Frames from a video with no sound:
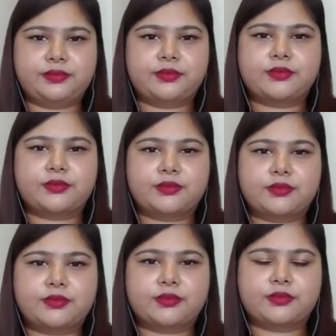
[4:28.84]

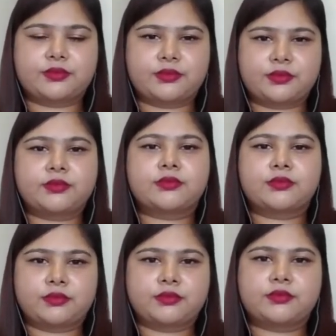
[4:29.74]

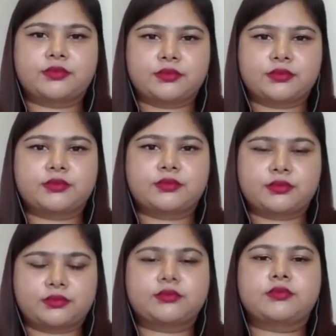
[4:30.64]

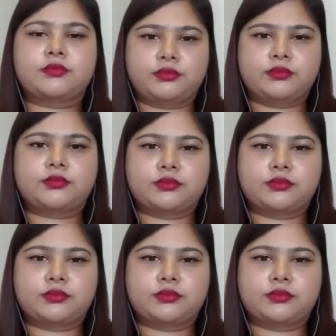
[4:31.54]
(not speaking)